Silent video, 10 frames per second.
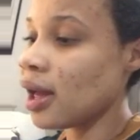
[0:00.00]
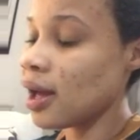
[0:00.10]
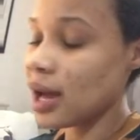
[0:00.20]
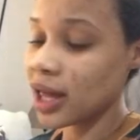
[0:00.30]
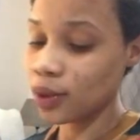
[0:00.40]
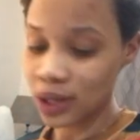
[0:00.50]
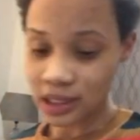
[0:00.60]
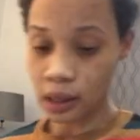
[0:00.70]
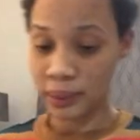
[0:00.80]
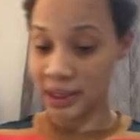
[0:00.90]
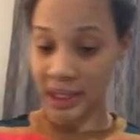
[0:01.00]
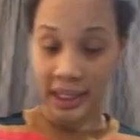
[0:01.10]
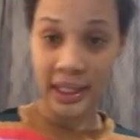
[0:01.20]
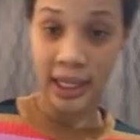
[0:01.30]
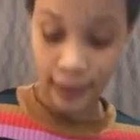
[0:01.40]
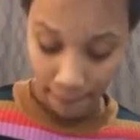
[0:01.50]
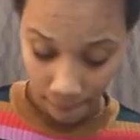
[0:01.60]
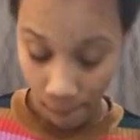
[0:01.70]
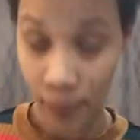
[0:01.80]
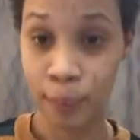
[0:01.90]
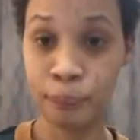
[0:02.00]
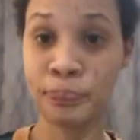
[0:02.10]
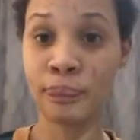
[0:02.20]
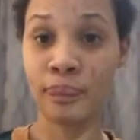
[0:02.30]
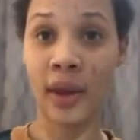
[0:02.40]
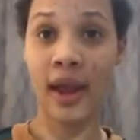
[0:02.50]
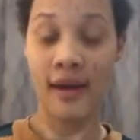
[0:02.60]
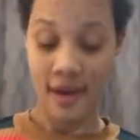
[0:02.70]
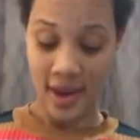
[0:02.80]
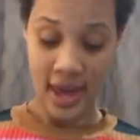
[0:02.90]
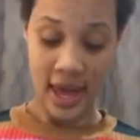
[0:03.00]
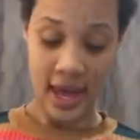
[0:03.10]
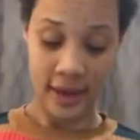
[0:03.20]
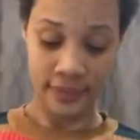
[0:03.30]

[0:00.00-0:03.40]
Otherwise, I'll be drinking hair.